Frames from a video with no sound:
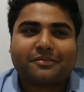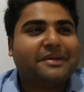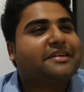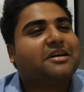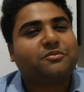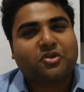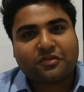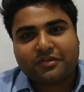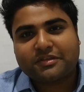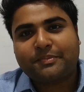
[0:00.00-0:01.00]
In terms
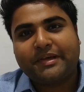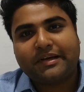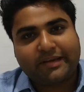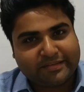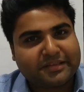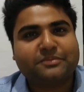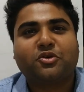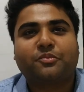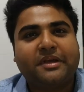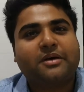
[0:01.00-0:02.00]
of
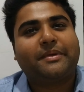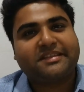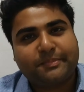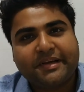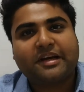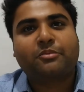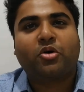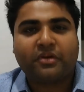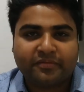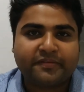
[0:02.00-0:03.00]
being a best speaker
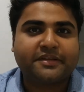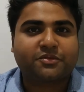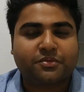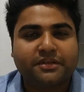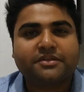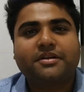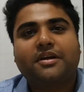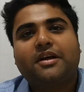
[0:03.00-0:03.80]
among 150 students.